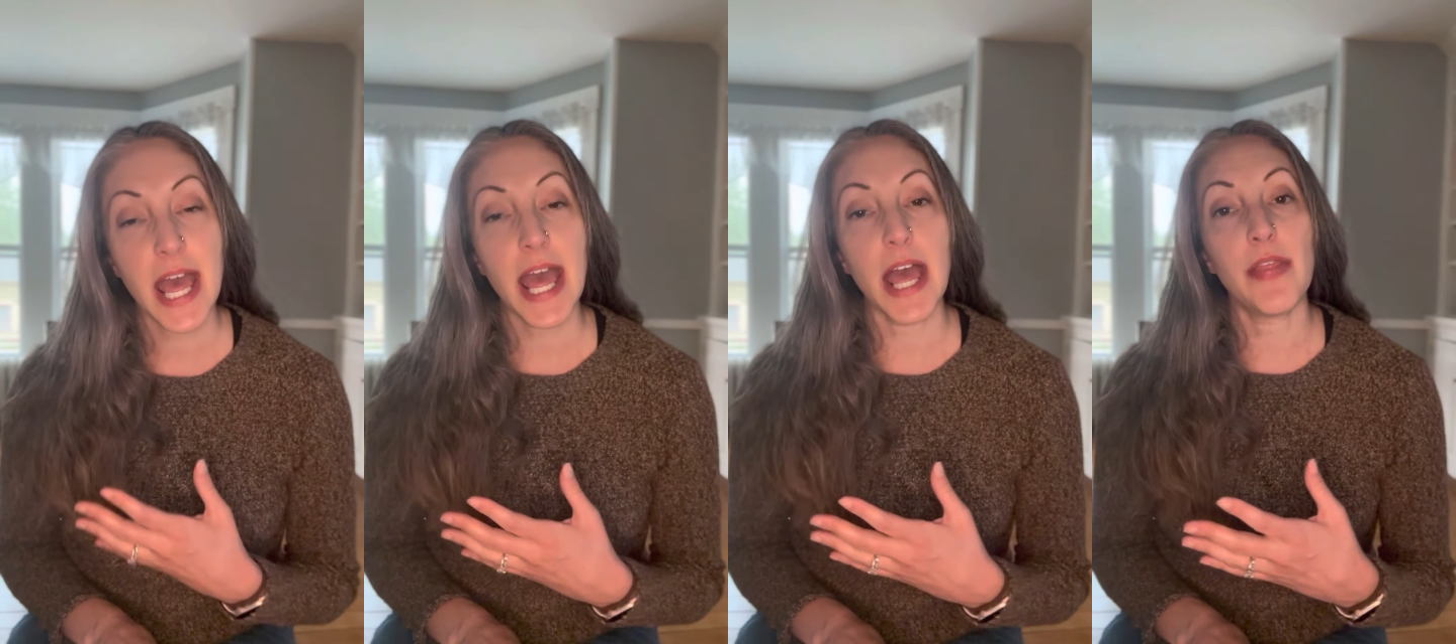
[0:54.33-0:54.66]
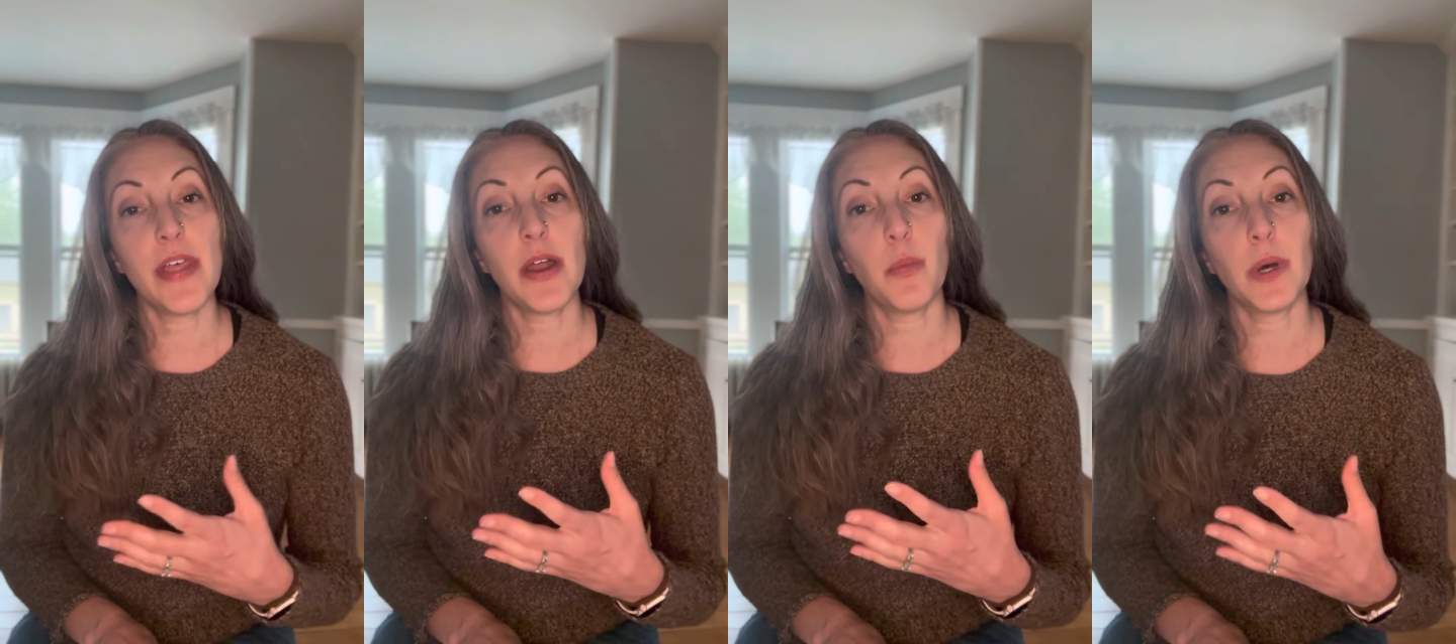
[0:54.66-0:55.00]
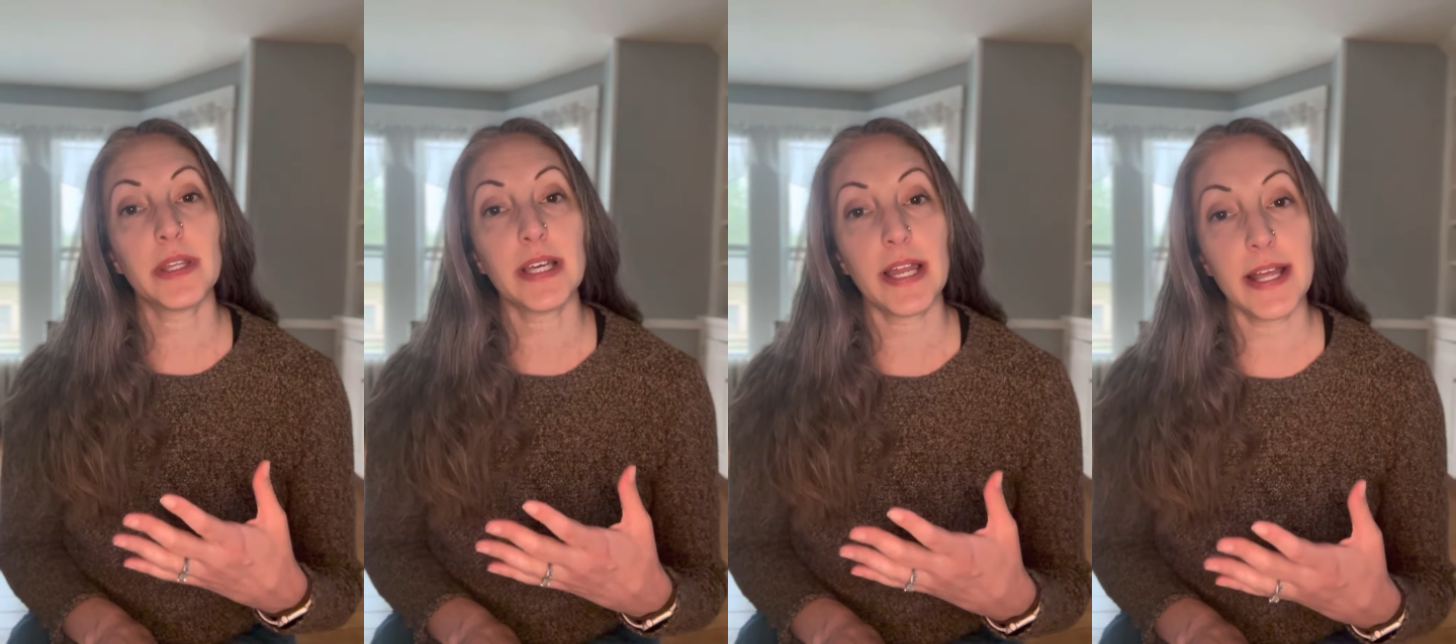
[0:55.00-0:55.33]
and then
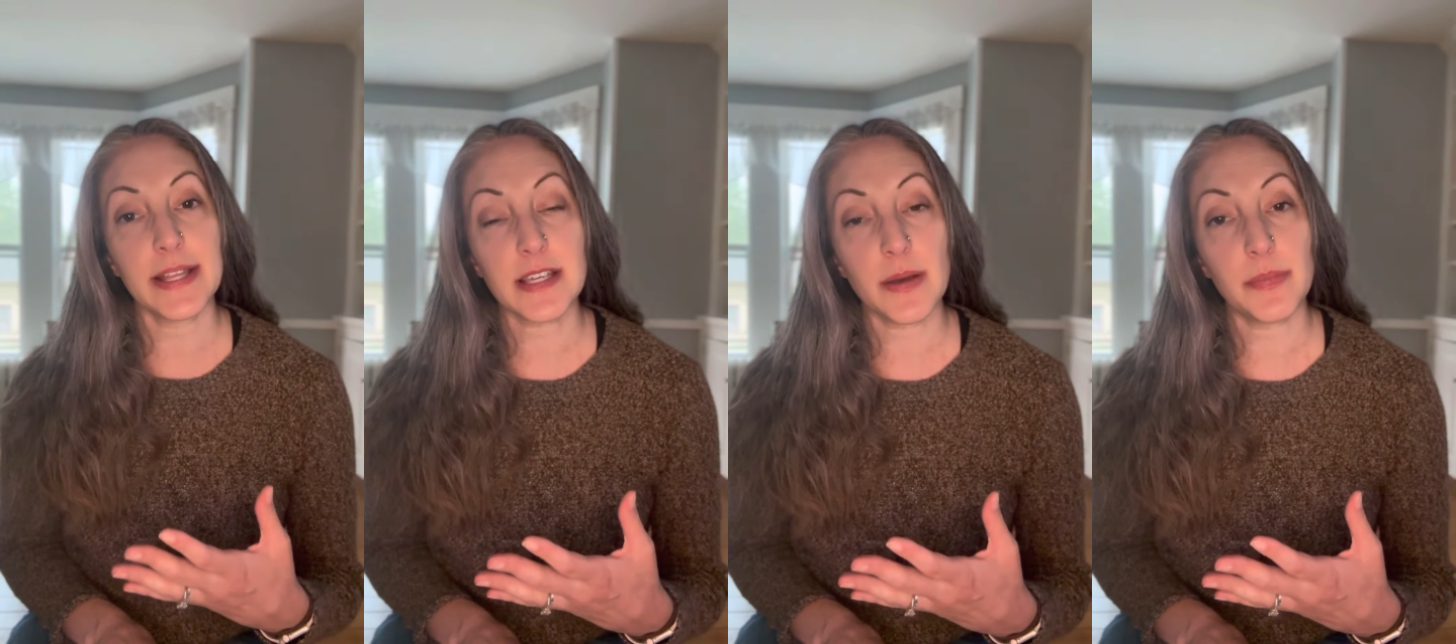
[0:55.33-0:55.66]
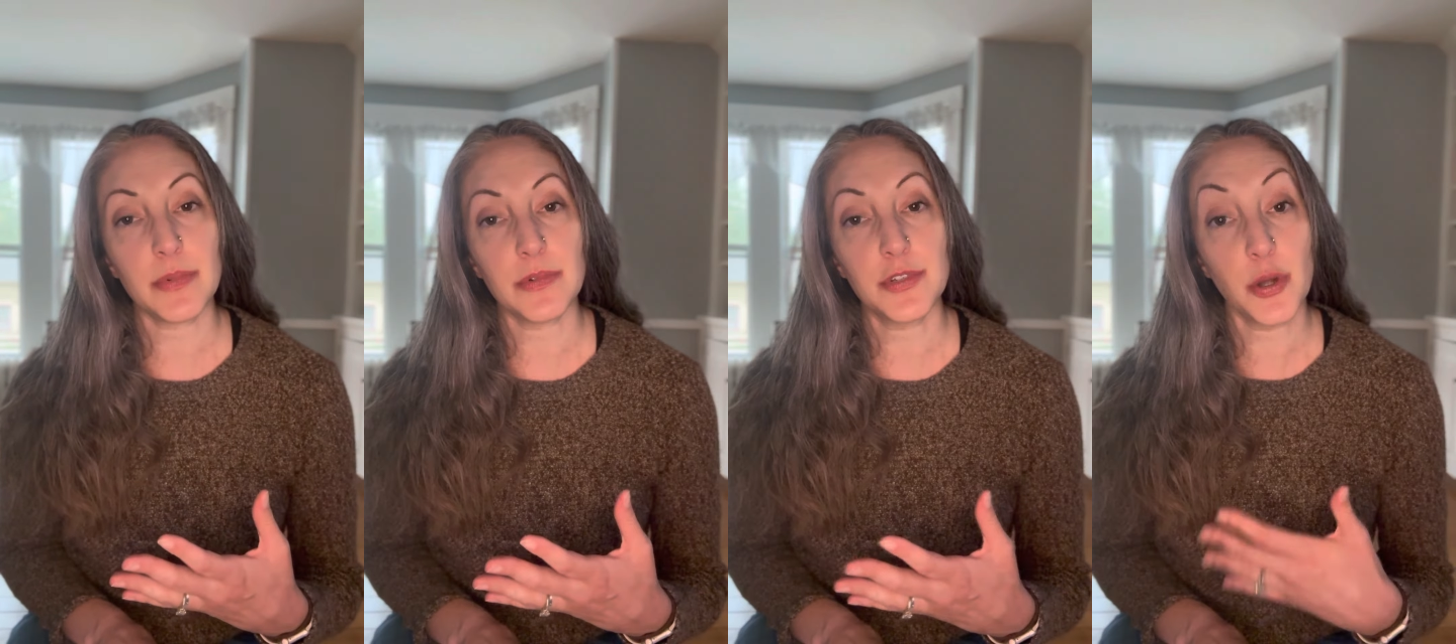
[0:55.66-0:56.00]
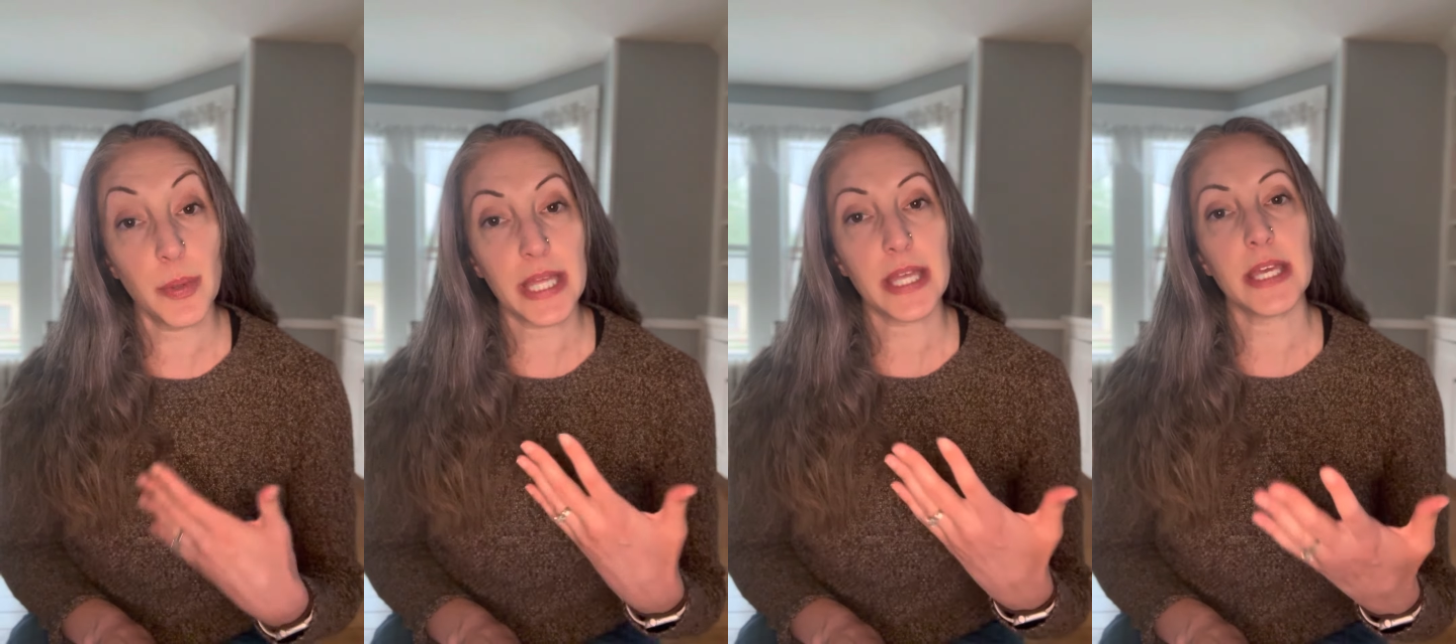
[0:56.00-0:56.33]
what that ends up
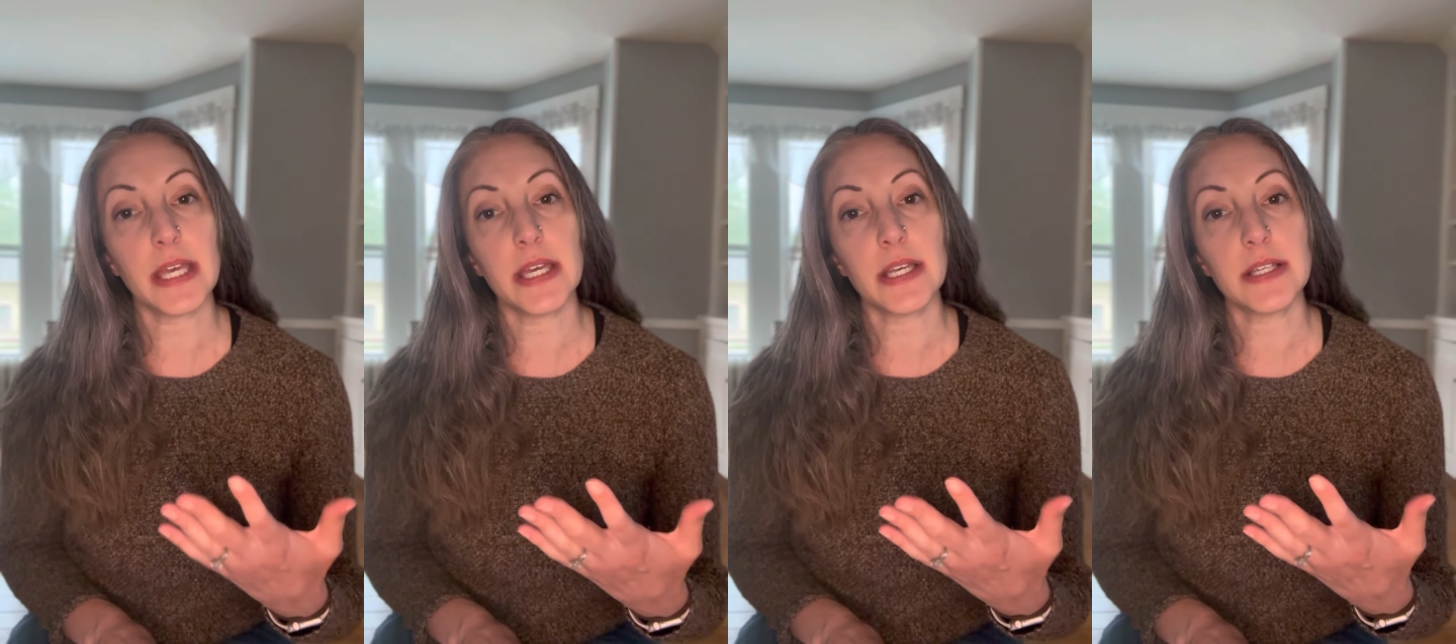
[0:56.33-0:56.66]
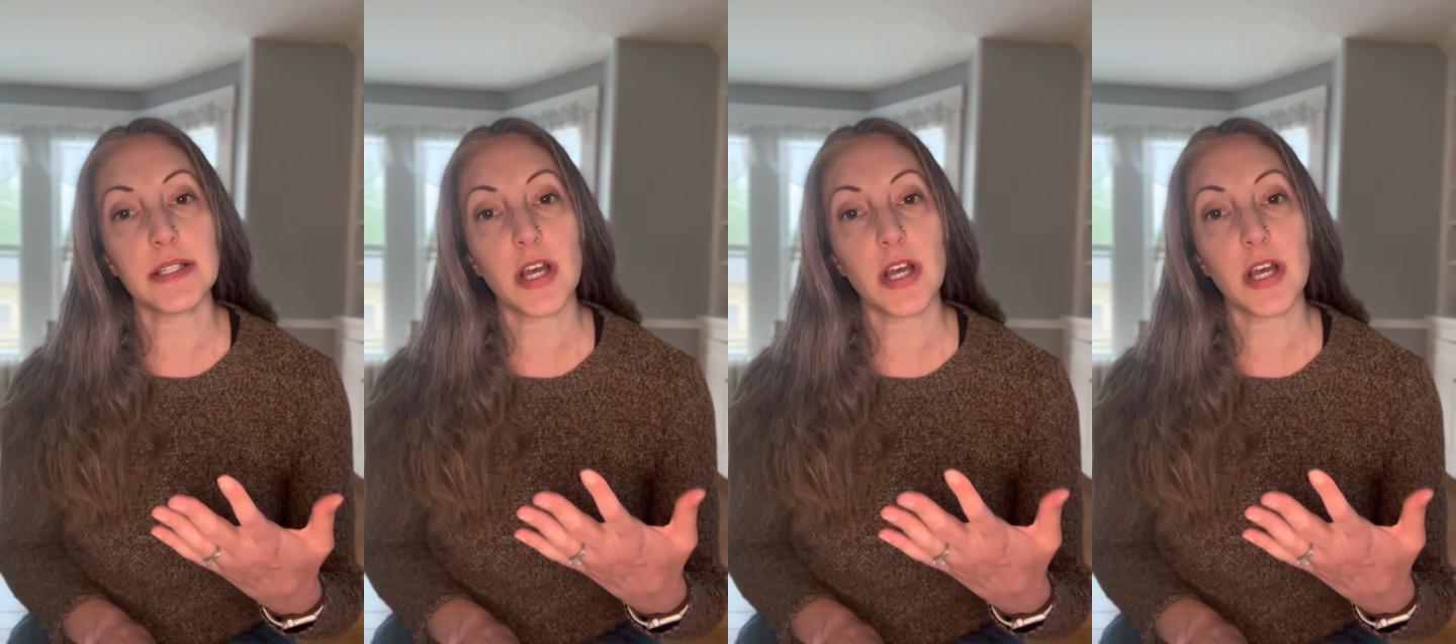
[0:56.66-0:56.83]
doing is